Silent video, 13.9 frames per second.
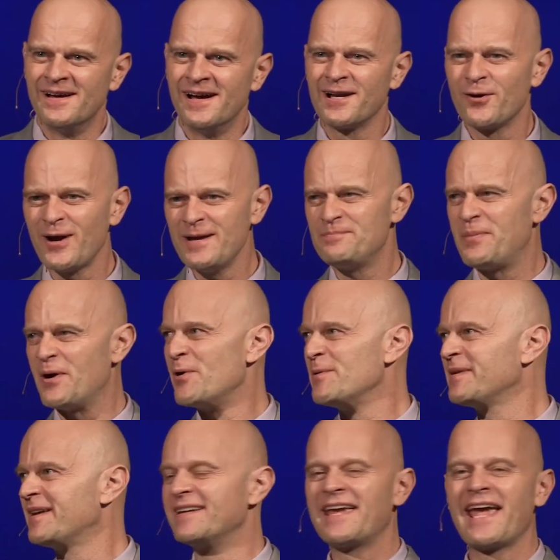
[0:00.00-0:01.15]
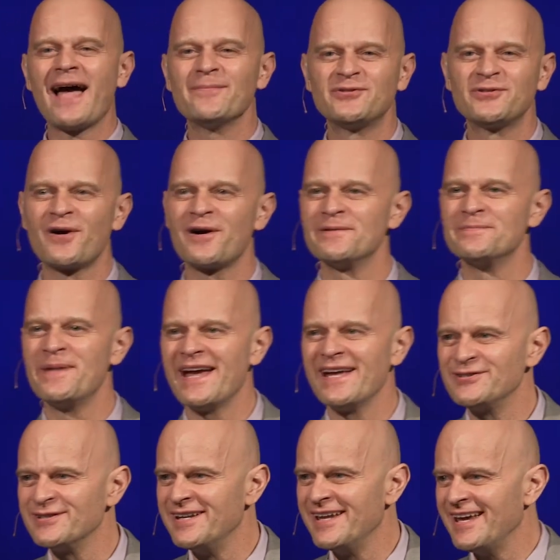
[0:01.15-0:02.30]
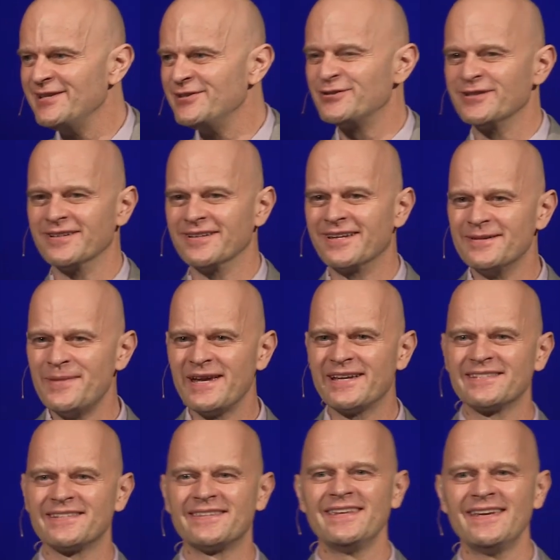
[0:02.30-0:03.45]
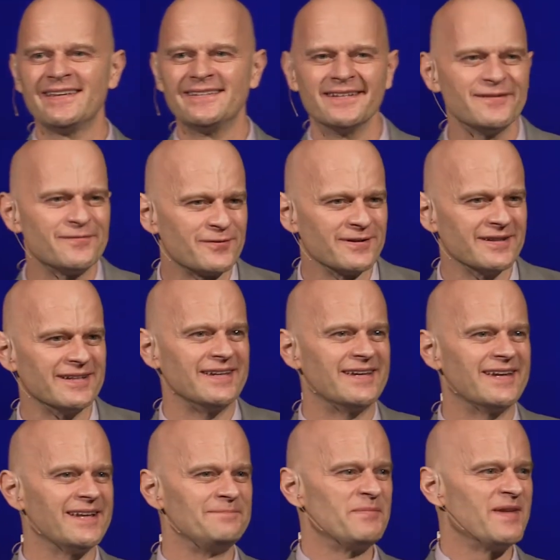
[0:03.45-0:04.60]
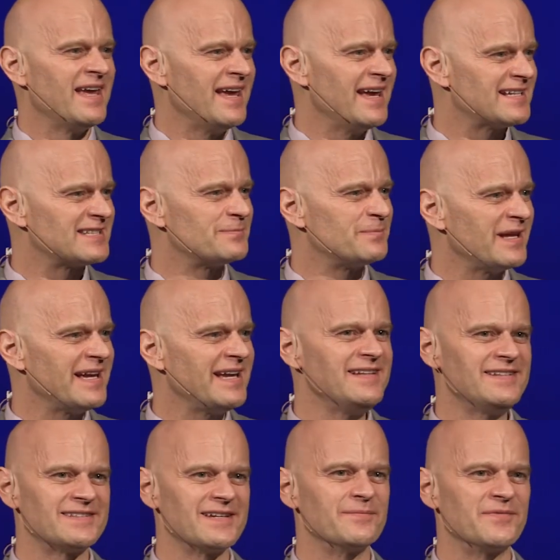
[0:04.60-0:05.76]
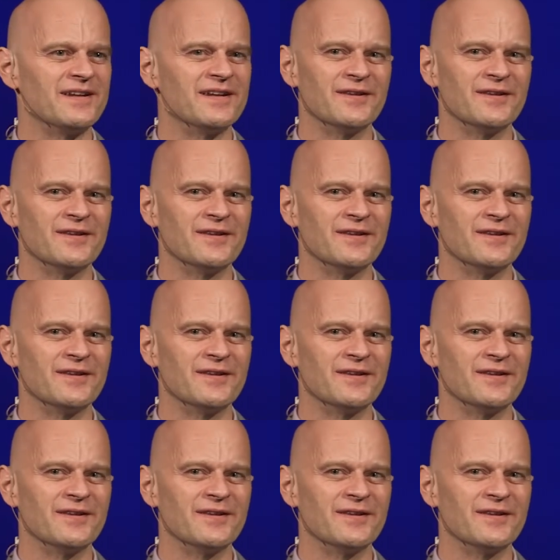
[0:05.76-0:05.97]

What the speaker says: A great poem can capture our imagination, can make us think differently, can explain something